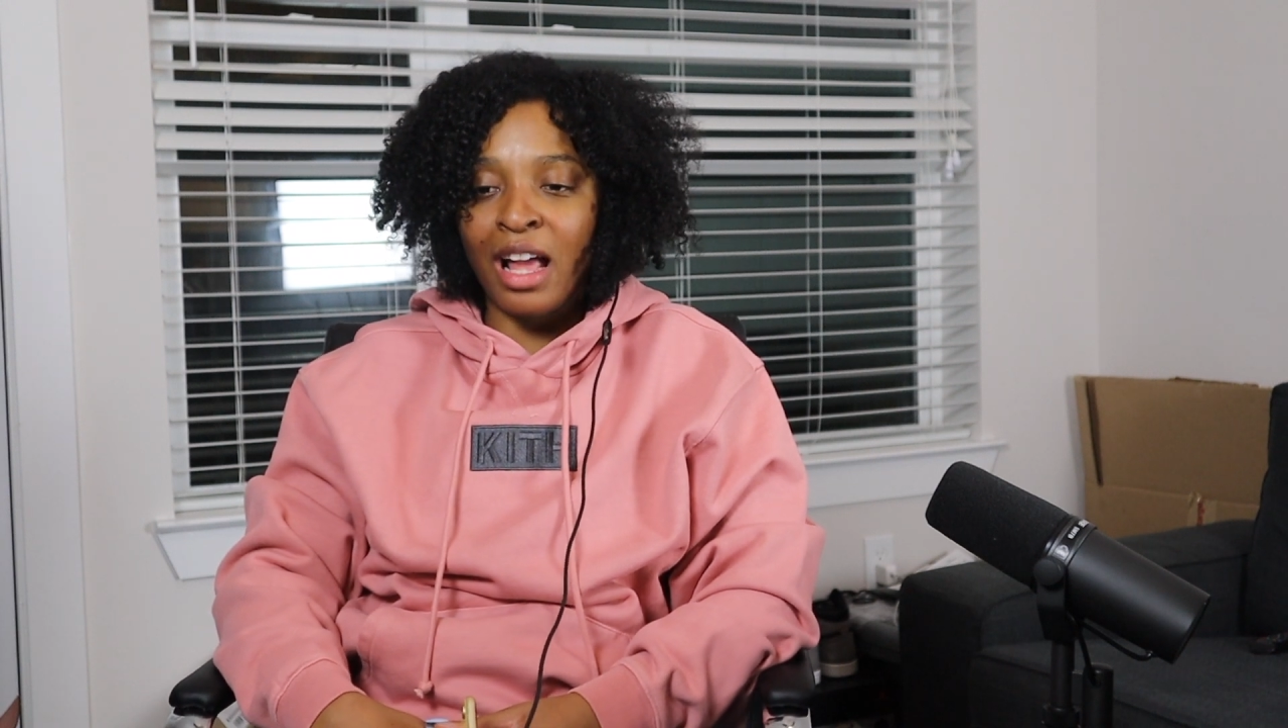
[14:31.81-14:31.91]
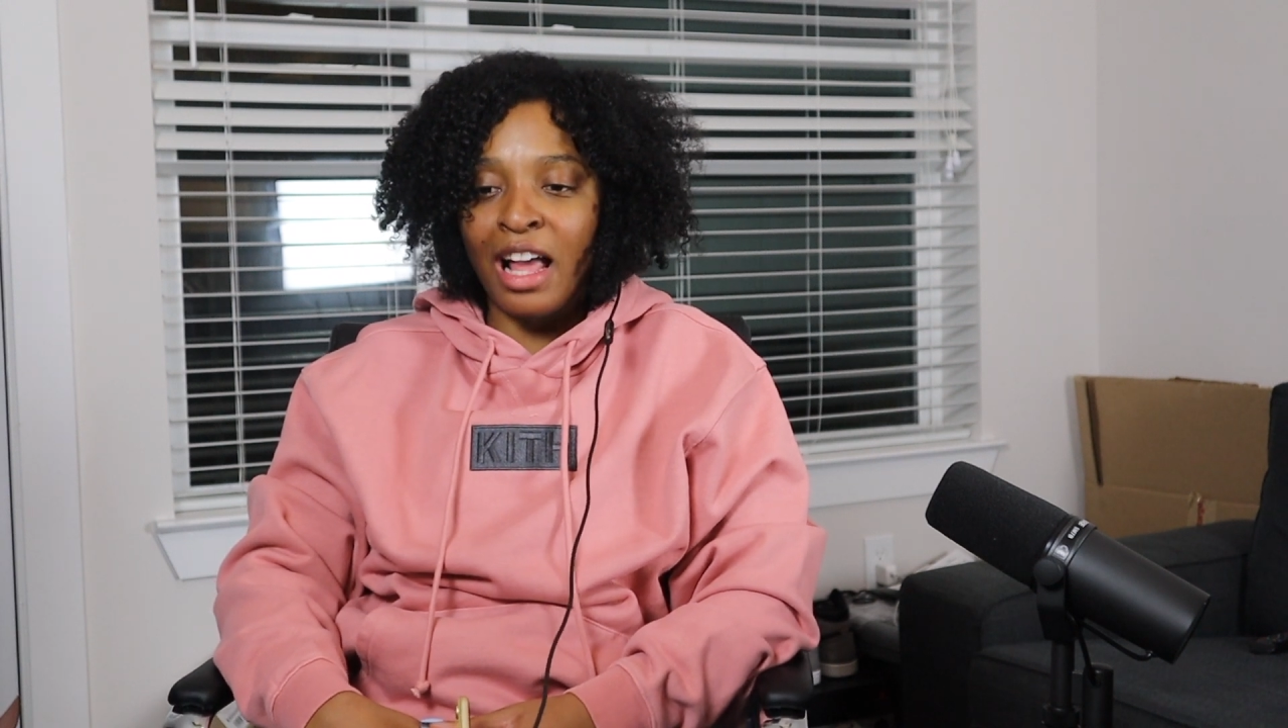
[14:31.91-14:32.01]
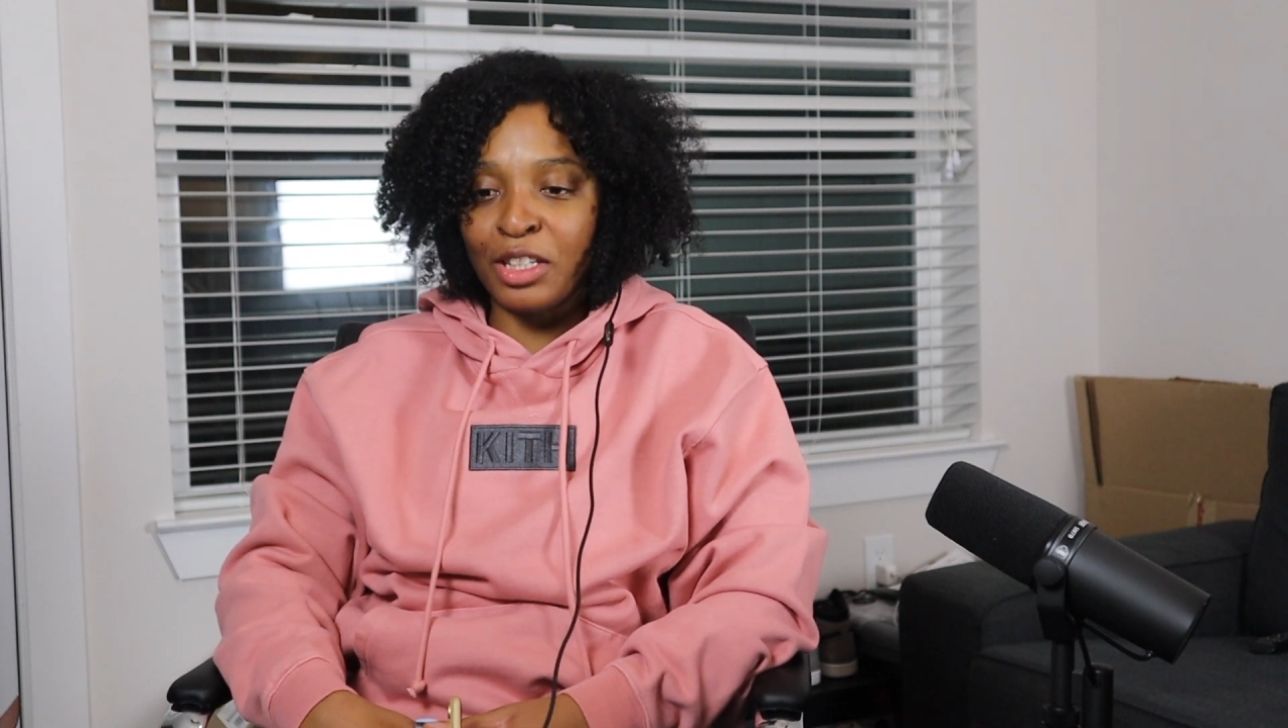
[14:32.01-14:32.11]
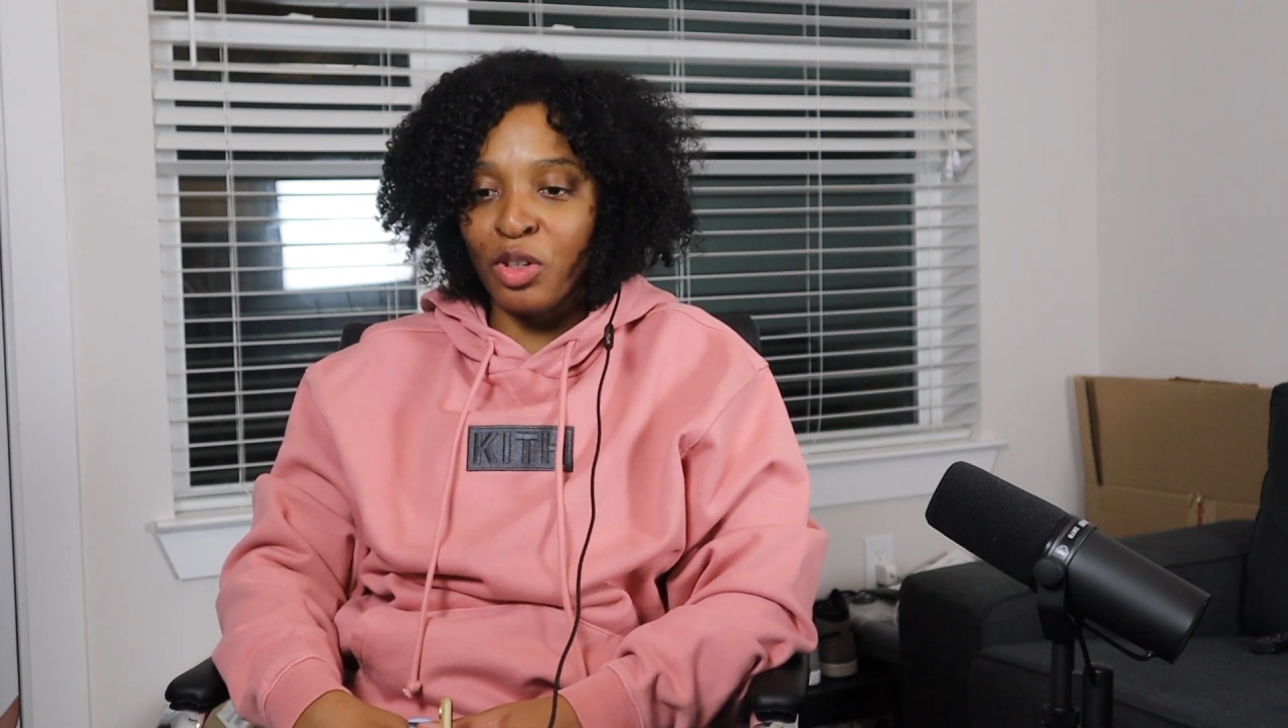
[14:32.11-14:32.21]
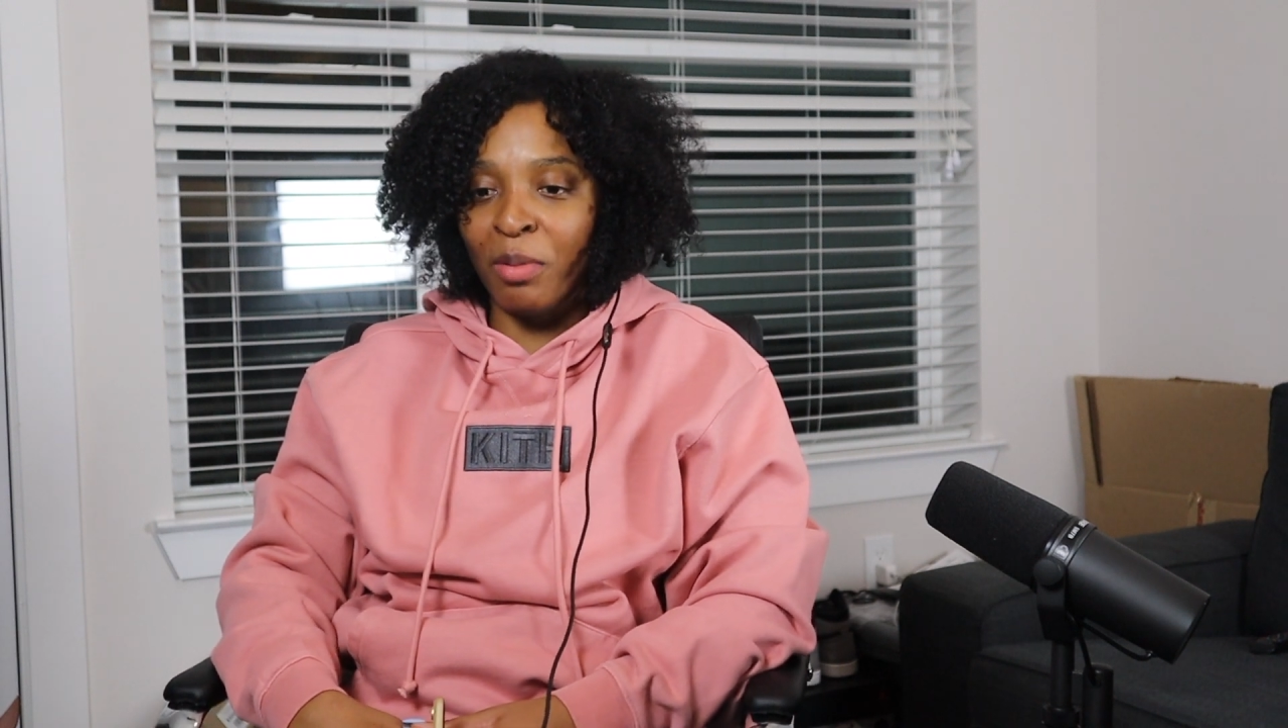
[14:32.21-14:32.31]
to
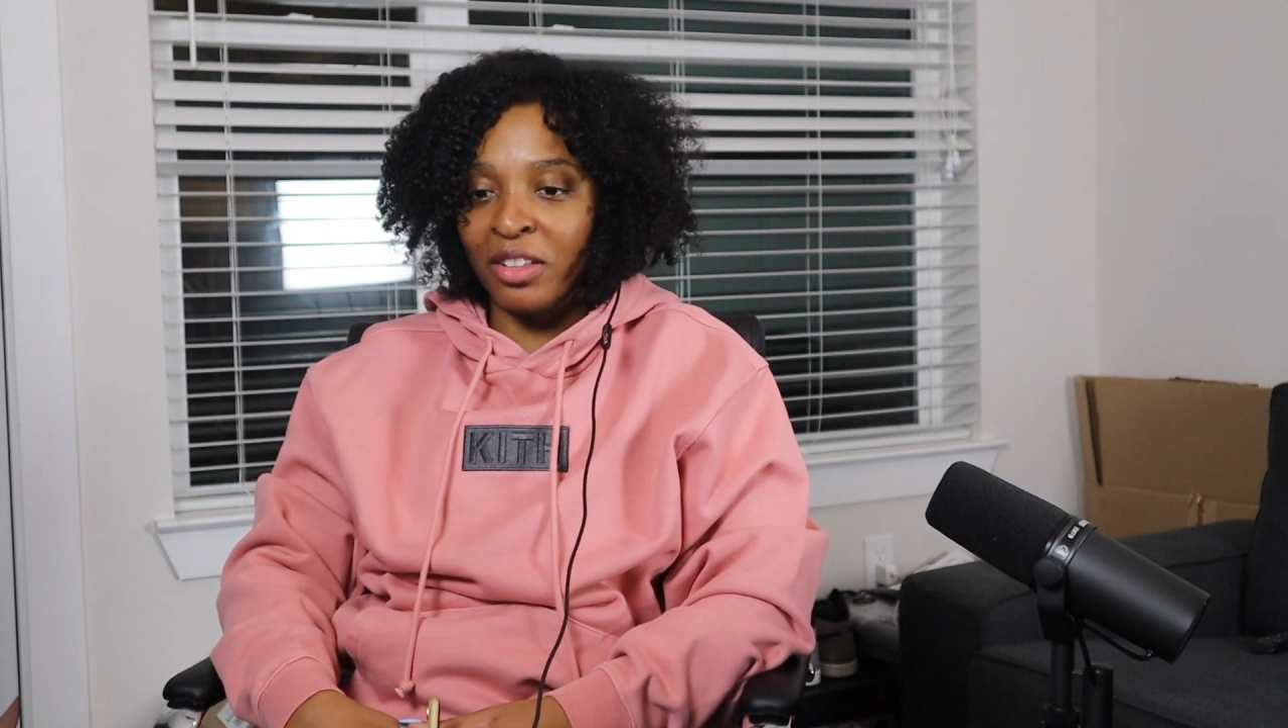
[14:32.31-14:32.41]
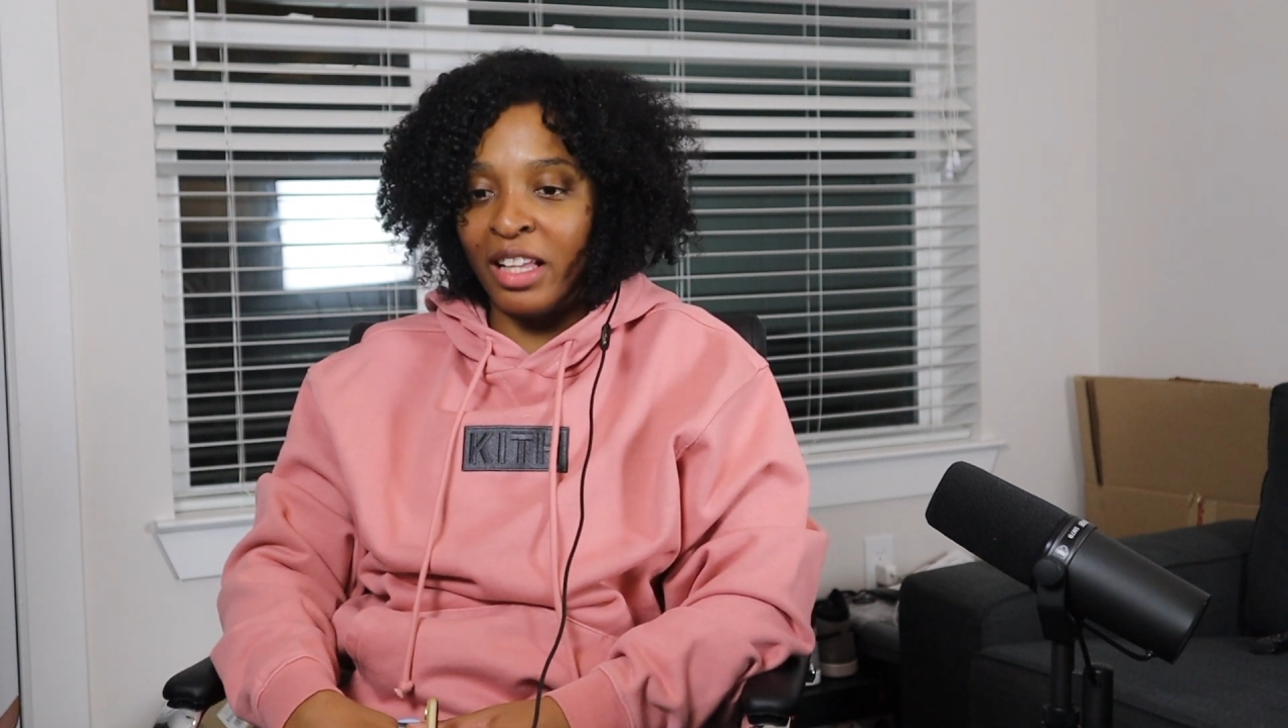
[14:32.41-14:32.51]
ask you about